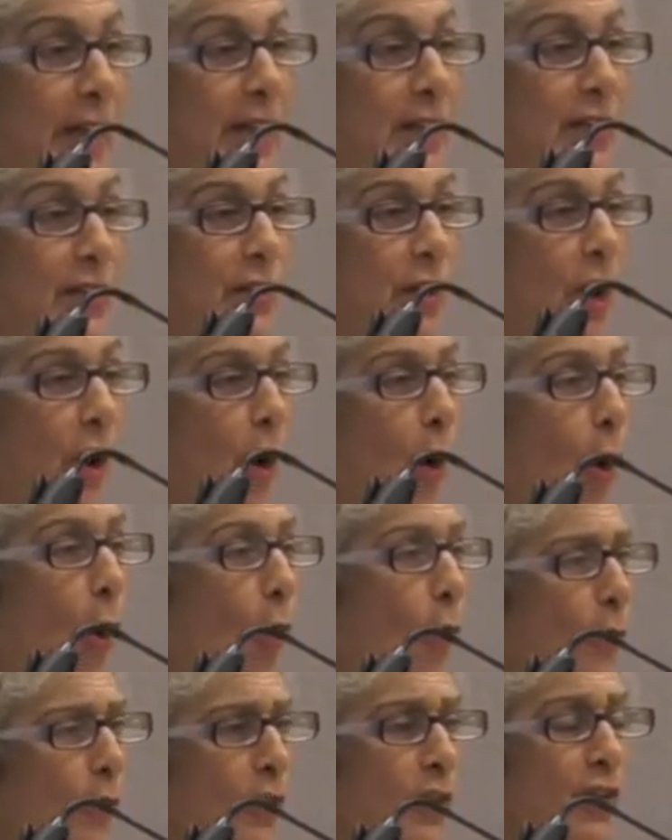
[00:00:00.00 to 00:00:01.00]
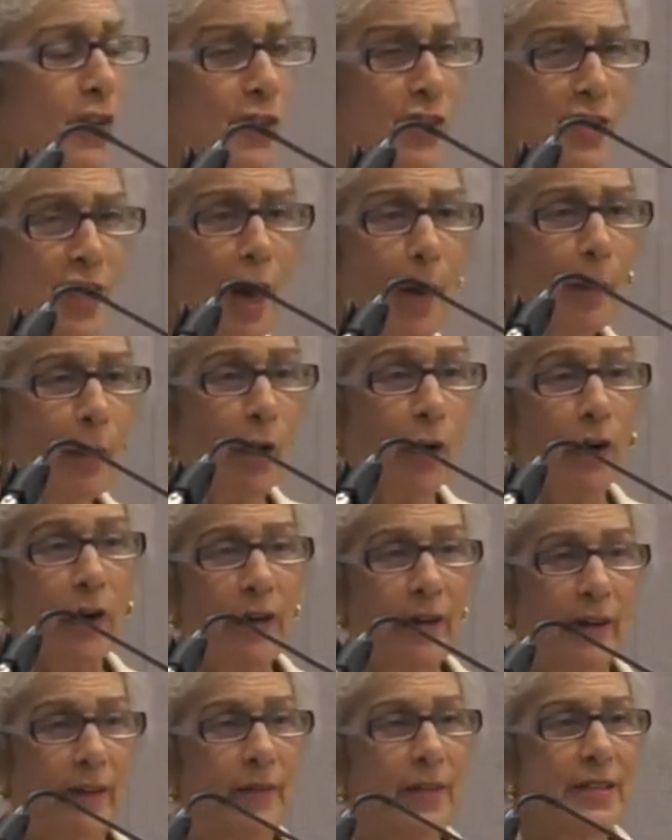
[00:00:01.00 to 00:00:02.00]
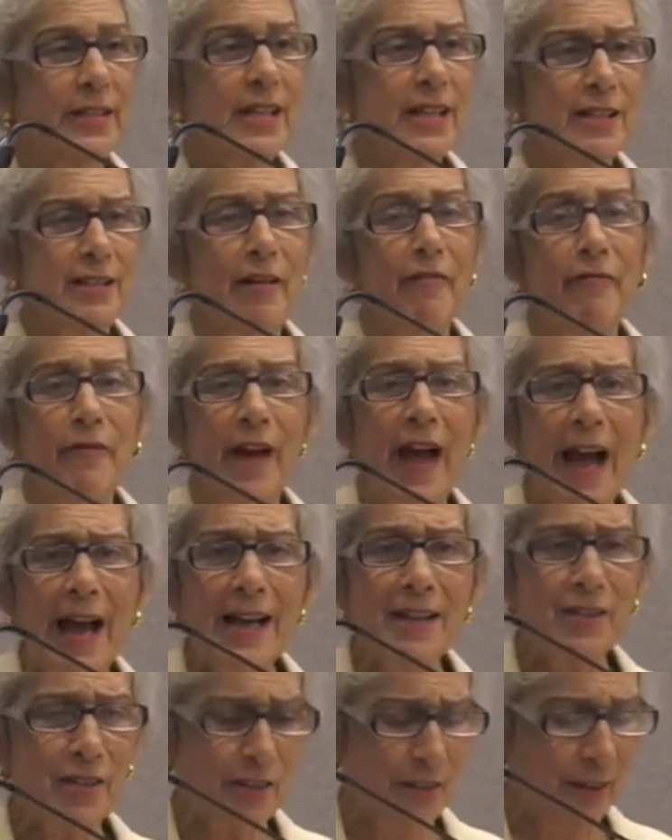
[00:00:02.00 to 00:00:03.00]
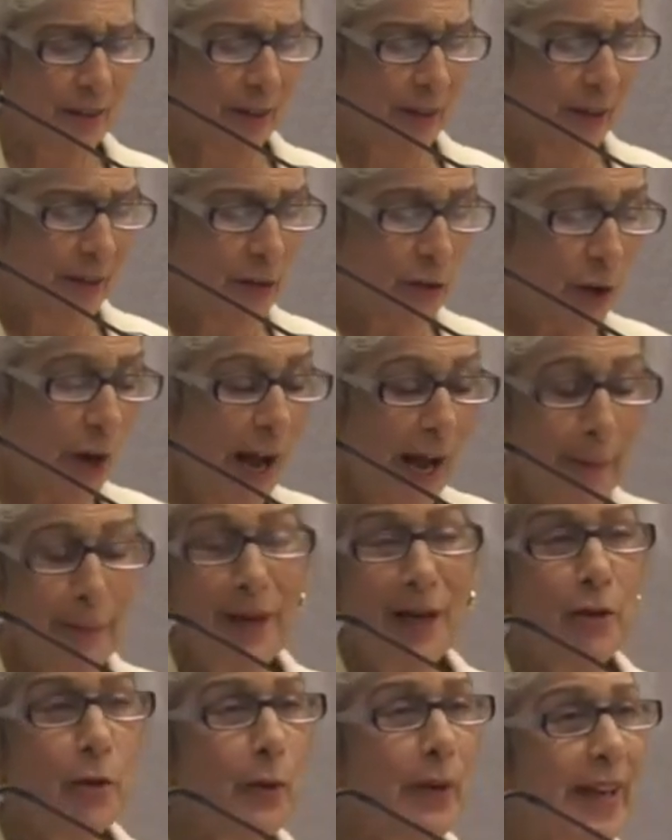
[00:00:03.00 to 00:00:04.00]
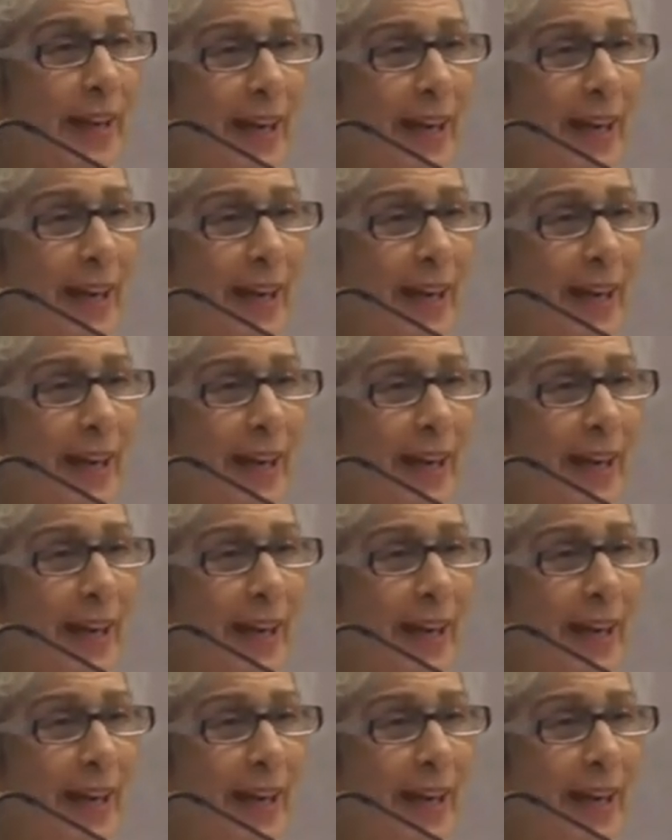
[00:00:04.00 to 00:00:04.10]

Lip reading: these over the summer? This is a vast job. Now, you